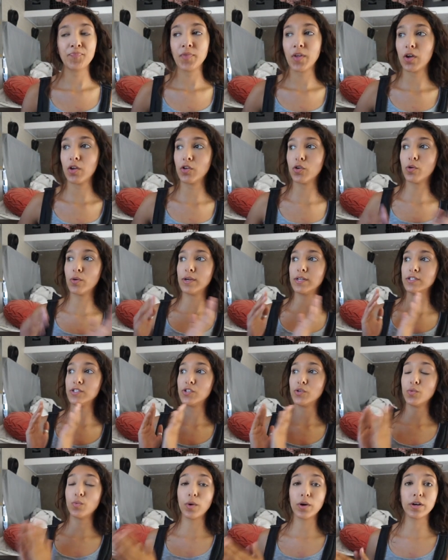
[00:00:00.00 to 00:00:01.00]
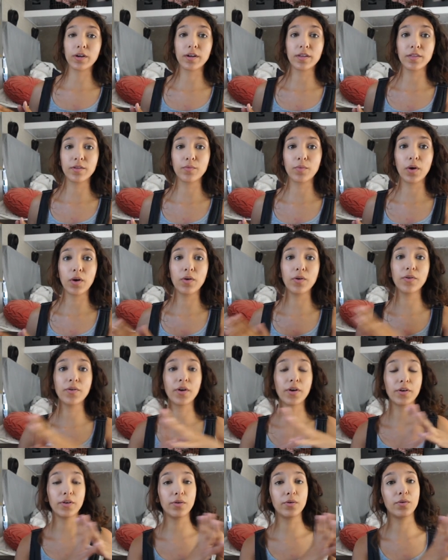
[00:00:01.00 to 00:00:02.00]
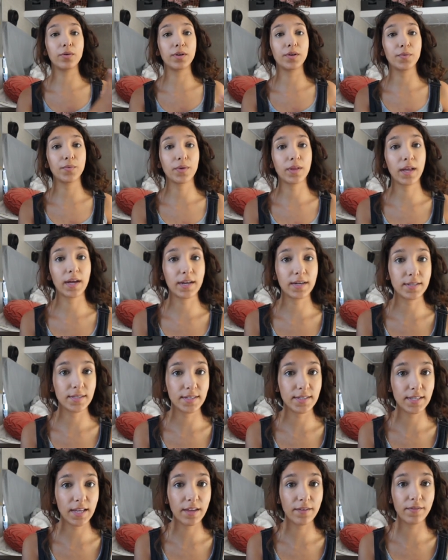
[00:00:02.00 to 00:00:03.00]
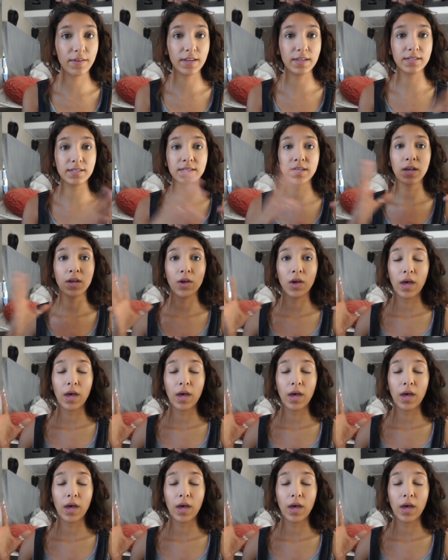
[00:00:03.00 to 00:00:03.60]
Are you going to work on the road? Are you going to rely on savings?